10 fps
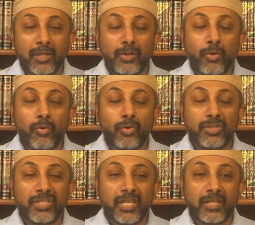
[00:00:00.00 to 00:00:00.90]
the
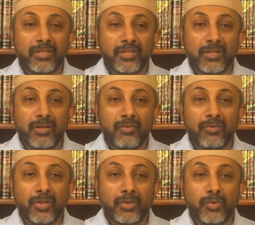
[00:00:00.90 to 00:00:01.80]
conjunction
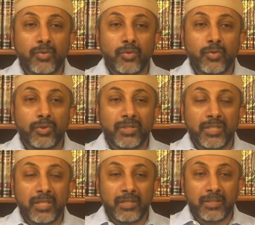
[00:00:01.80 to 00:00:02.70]
of the two
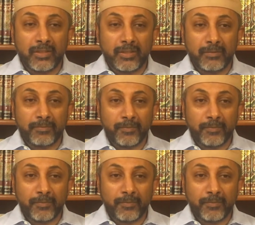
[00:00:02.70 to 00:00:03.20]
seas.